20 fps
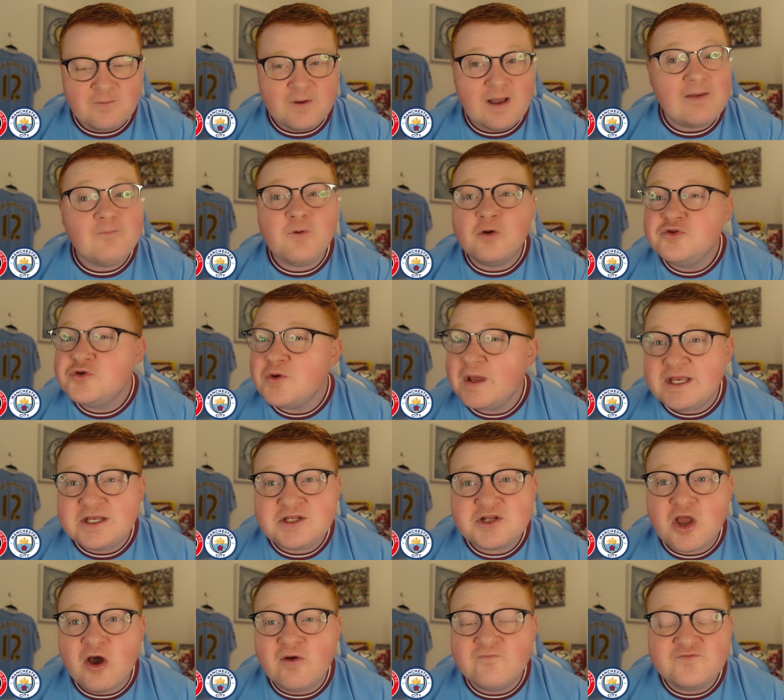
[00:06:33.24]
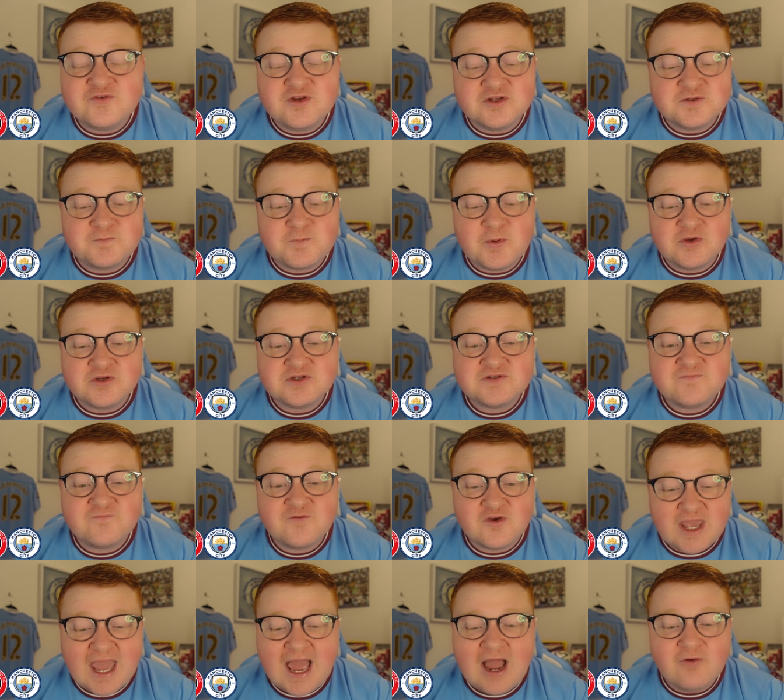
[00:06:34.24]
I won't do any confidence boost
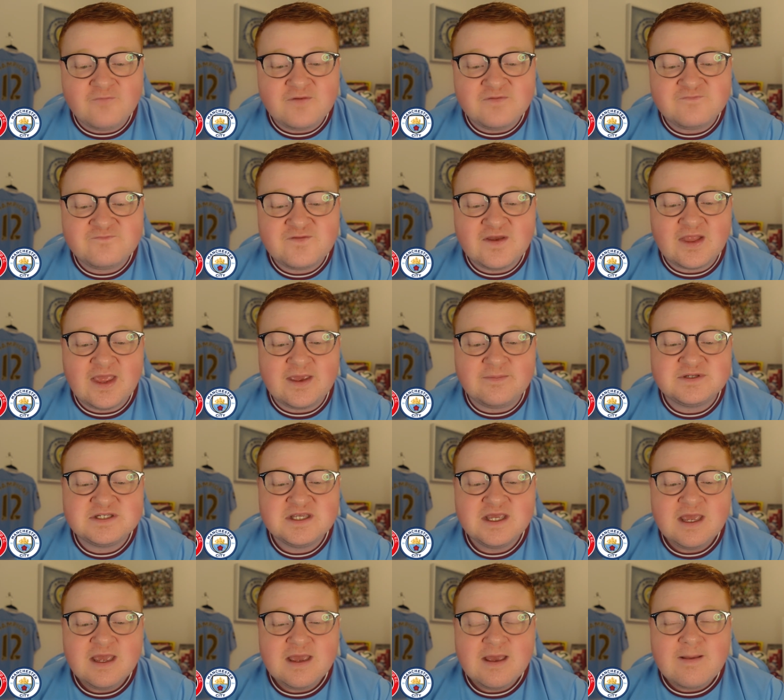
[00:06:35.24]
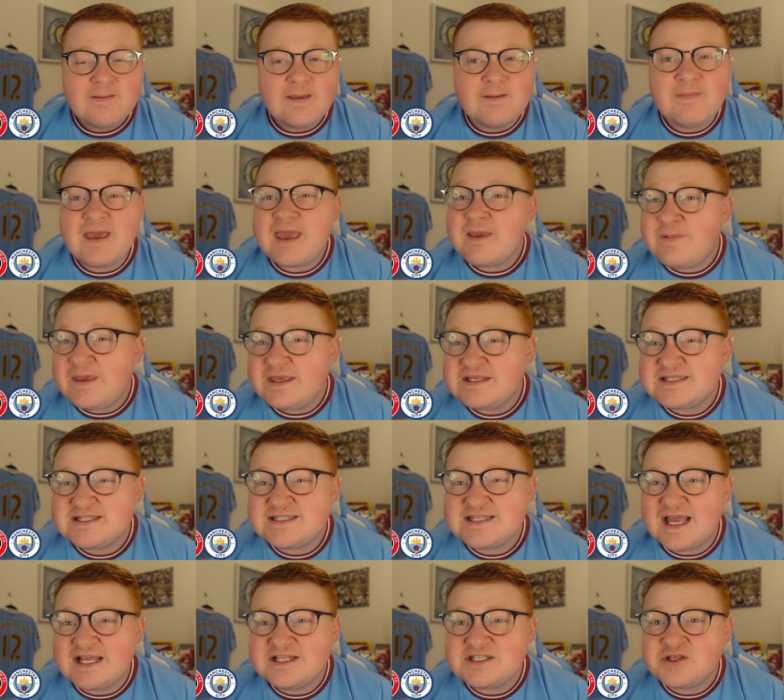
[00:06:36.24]
for Kalvin Phillips. Maybe it's a
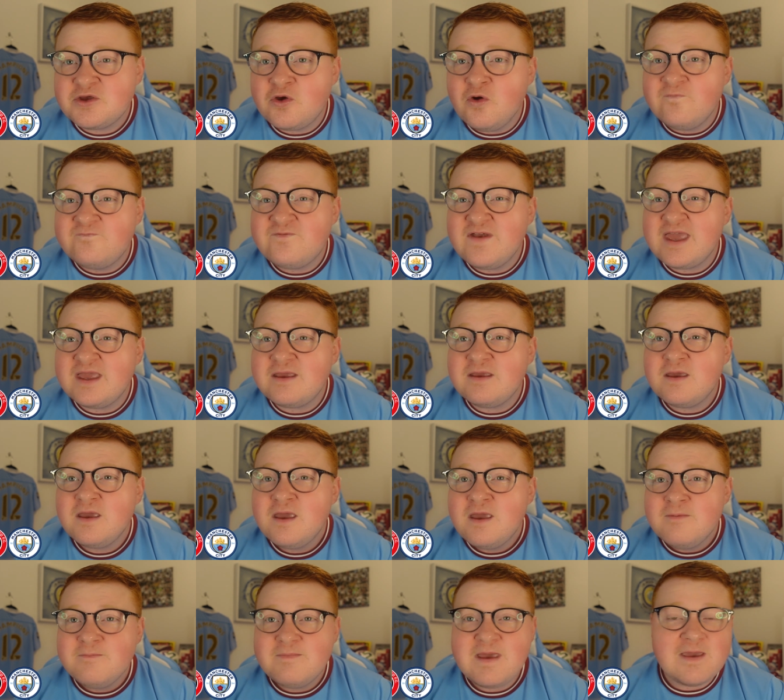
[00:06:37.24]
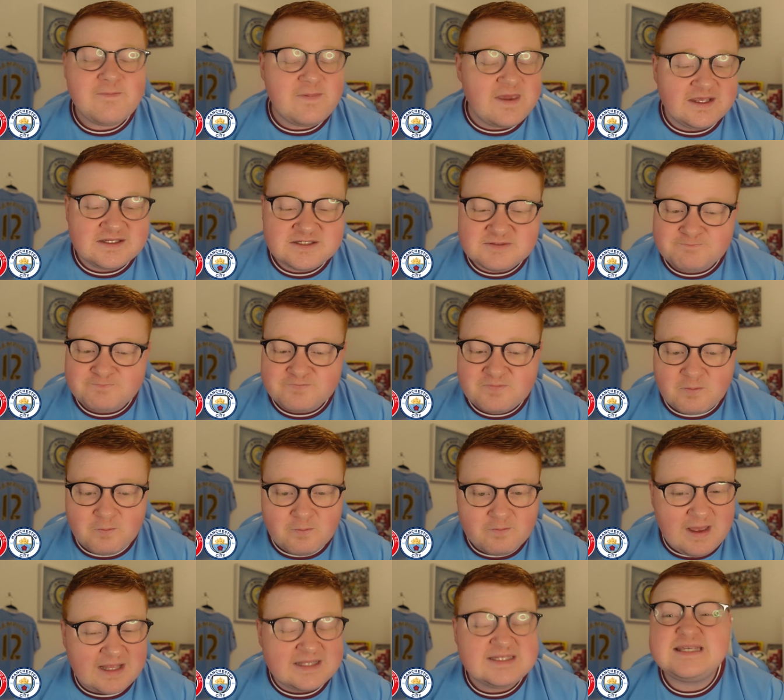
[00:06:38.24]
tactical thing. Maybe it's
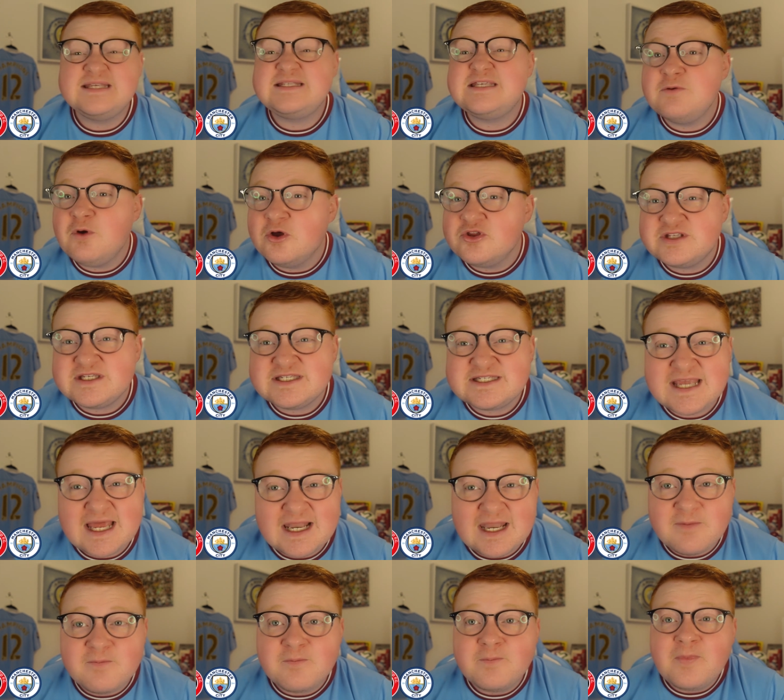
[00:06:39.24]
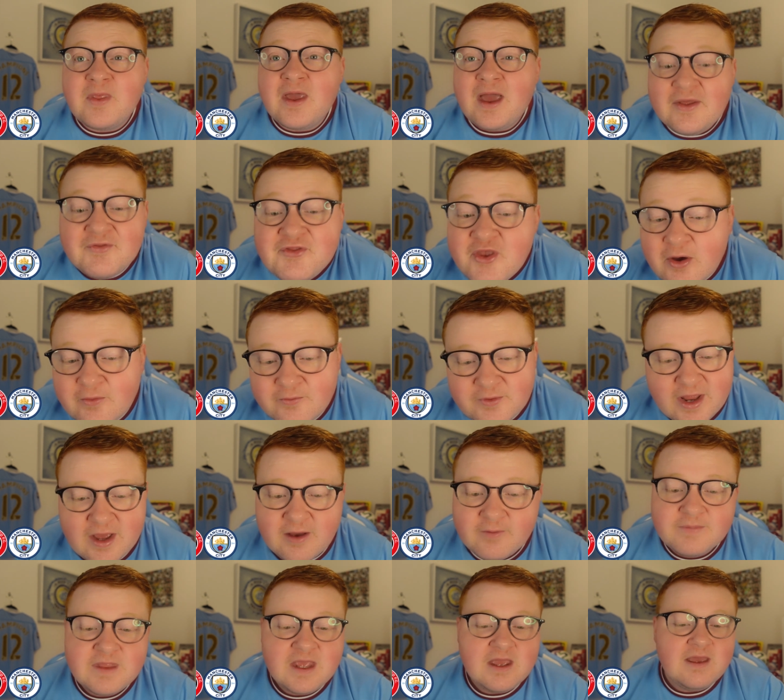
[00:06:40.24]
Man City want to sell him. I don't
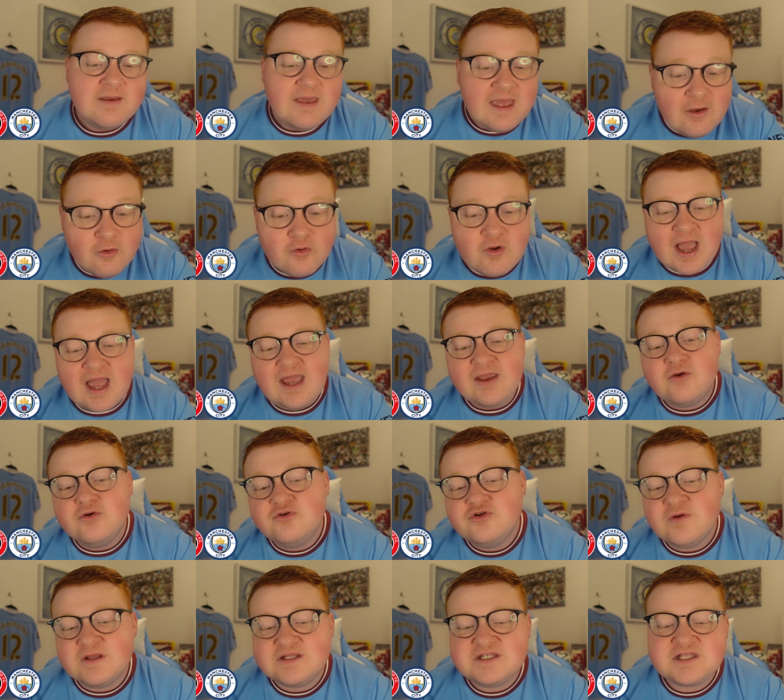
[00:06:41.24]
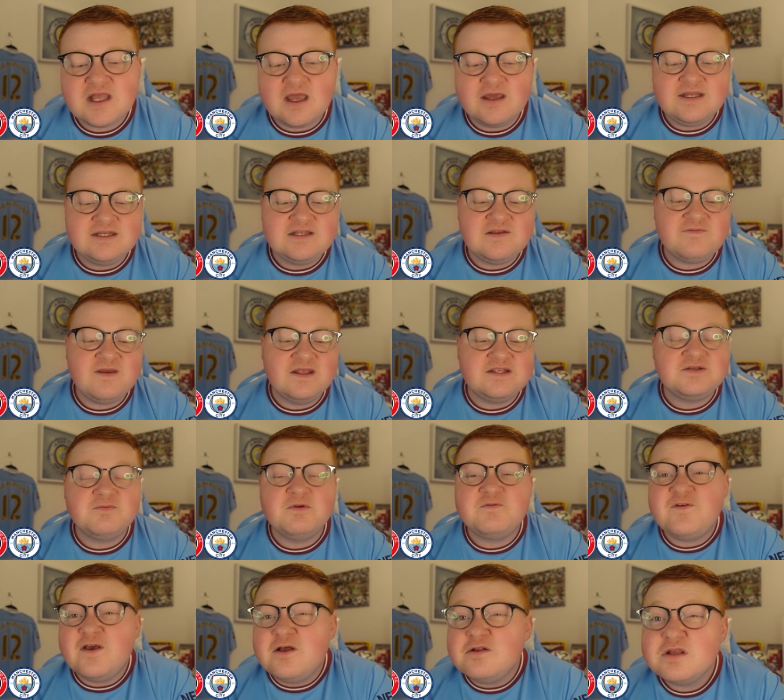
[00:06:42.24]
know. Ilkay Gundogan starting in defensive
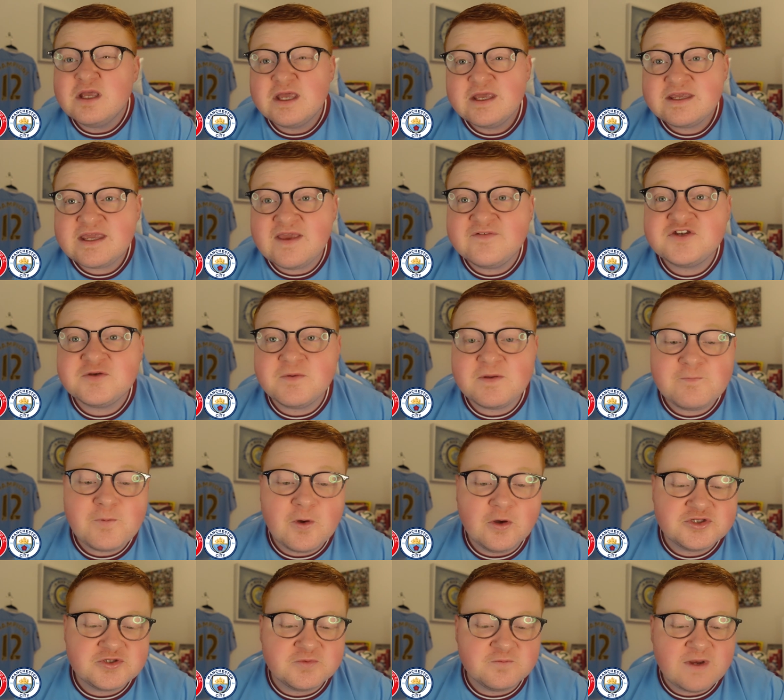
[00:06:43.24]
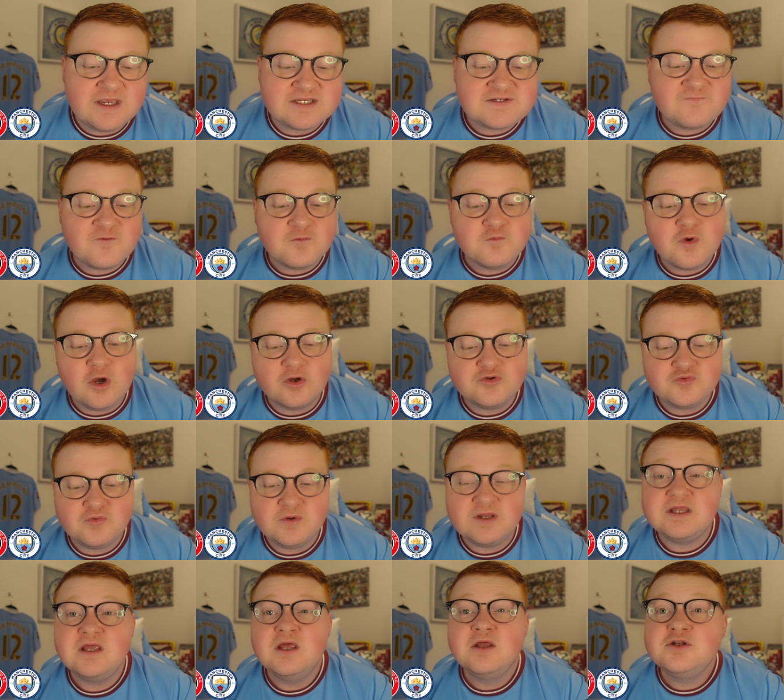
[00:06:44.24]
midfield gives some important rest for
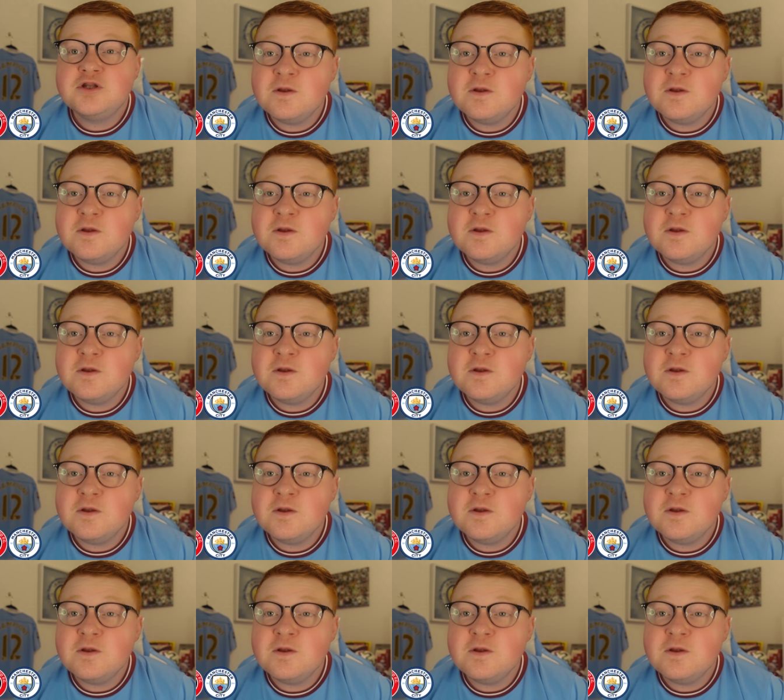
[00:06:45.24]
Rodri.